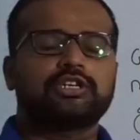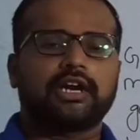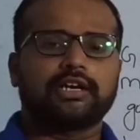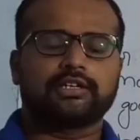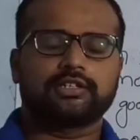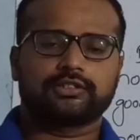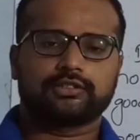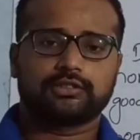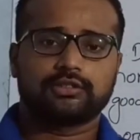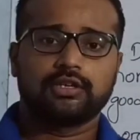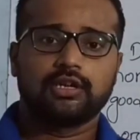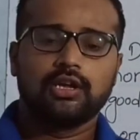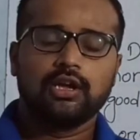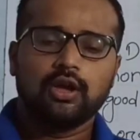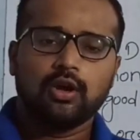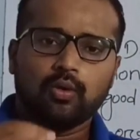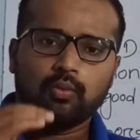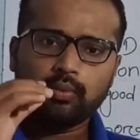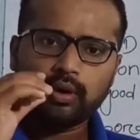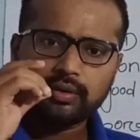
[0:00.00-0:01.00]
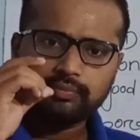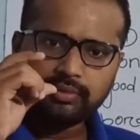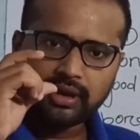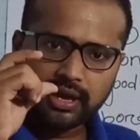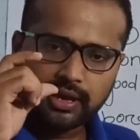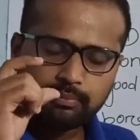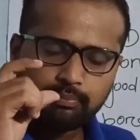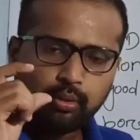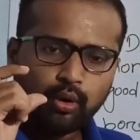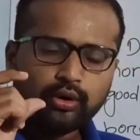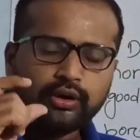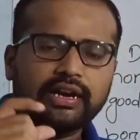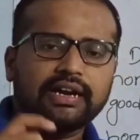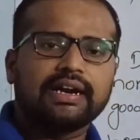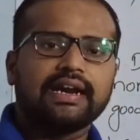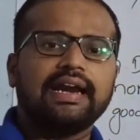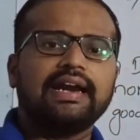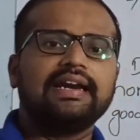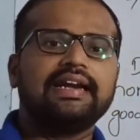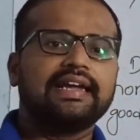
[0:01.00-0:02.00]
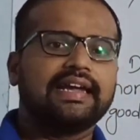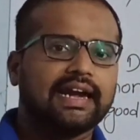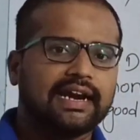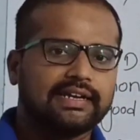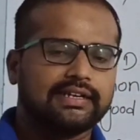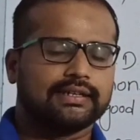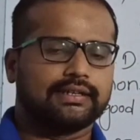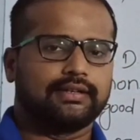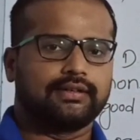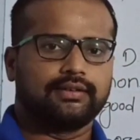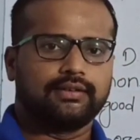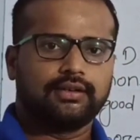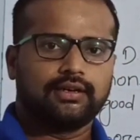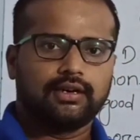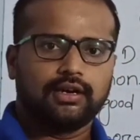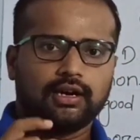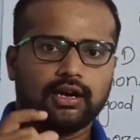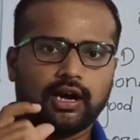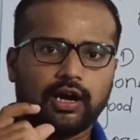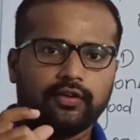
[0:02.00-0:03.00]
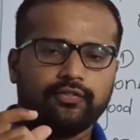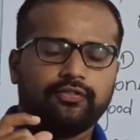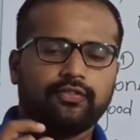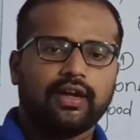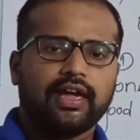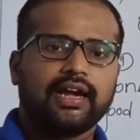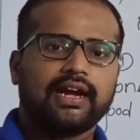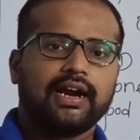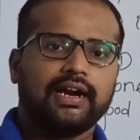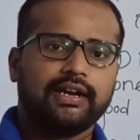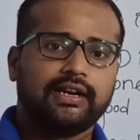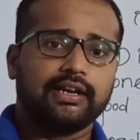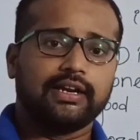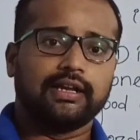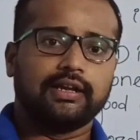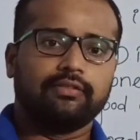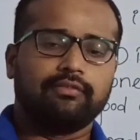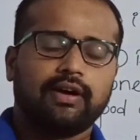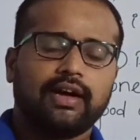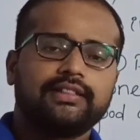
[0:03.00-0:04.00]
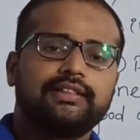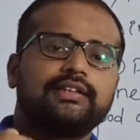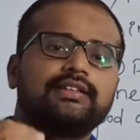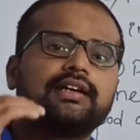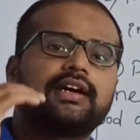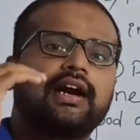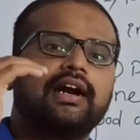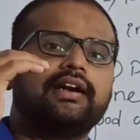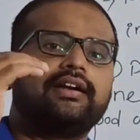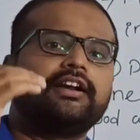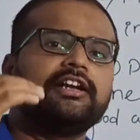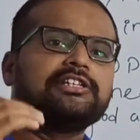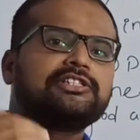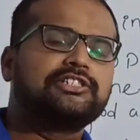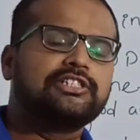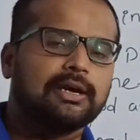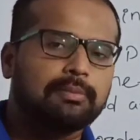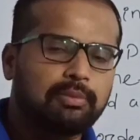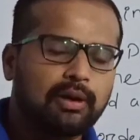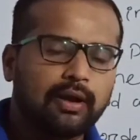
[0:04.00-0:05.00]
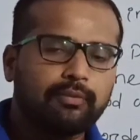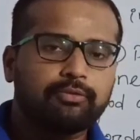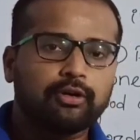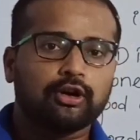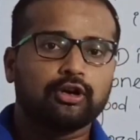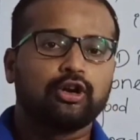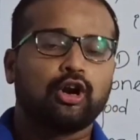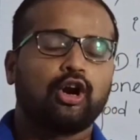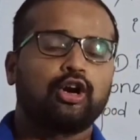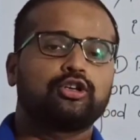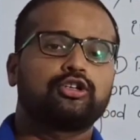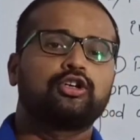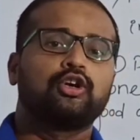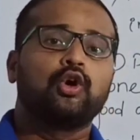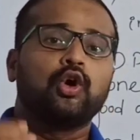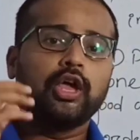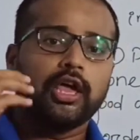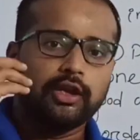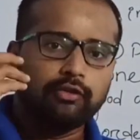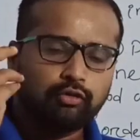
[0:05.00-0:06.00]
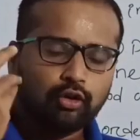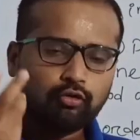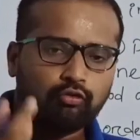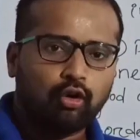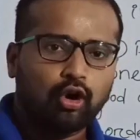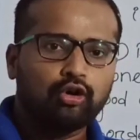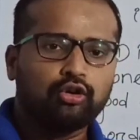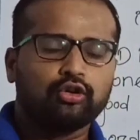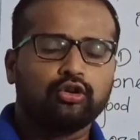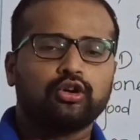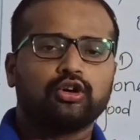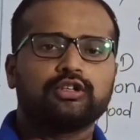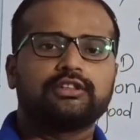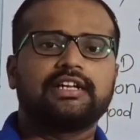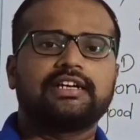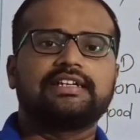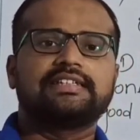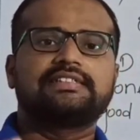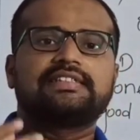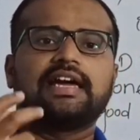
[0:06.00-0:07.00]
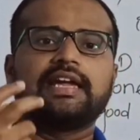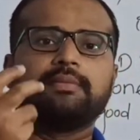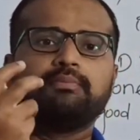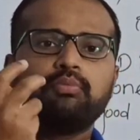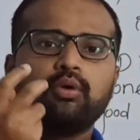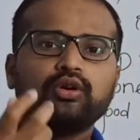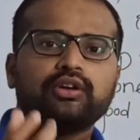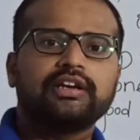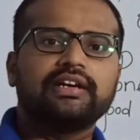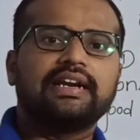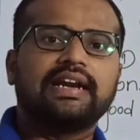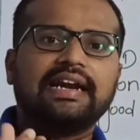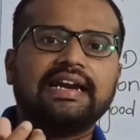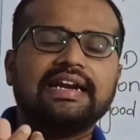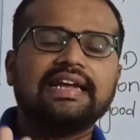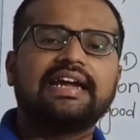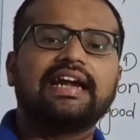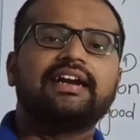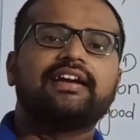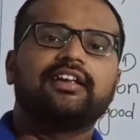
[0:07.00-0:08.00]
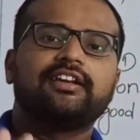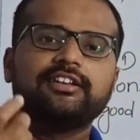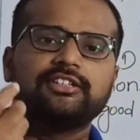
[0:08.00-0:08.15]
status. One of the important indicator of a country, whether the country is developed or not, if we want to know, that is the important indicator